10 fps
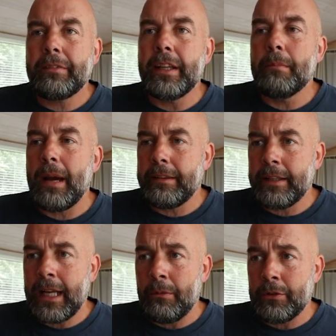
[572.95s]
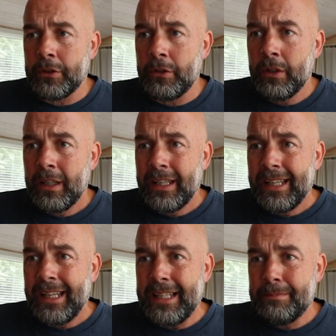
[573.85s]
But I think the main thing I would do
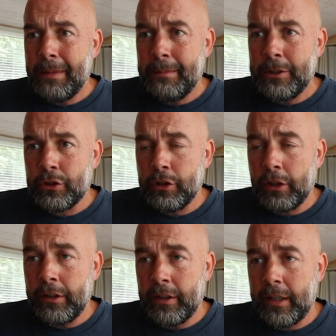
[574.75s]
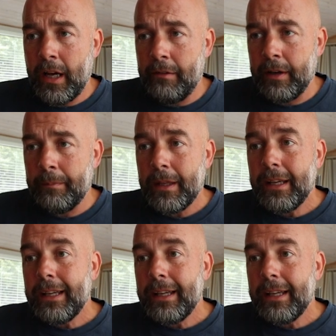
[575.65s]
is maybe just look at the cover.